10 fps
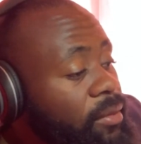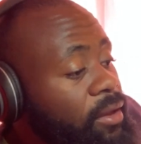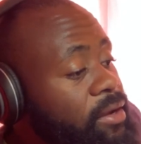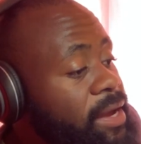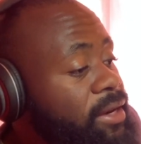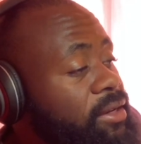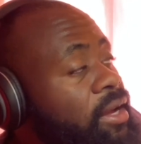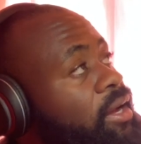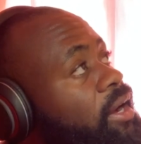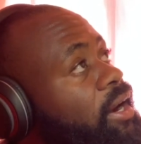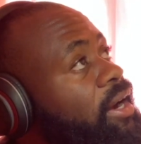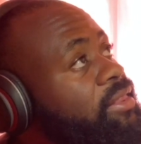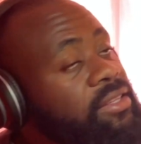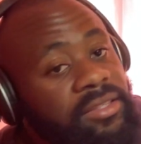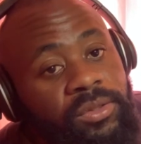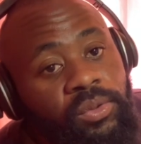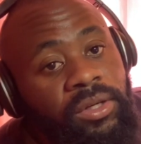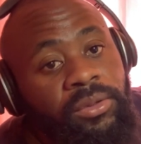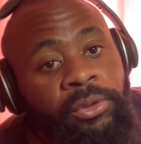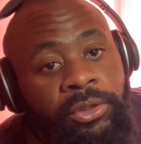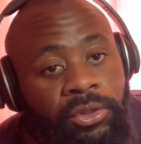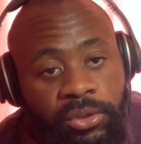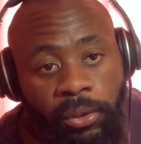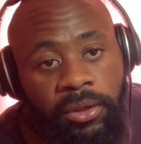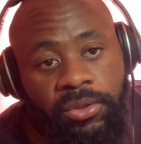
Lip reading: And I think this will destroy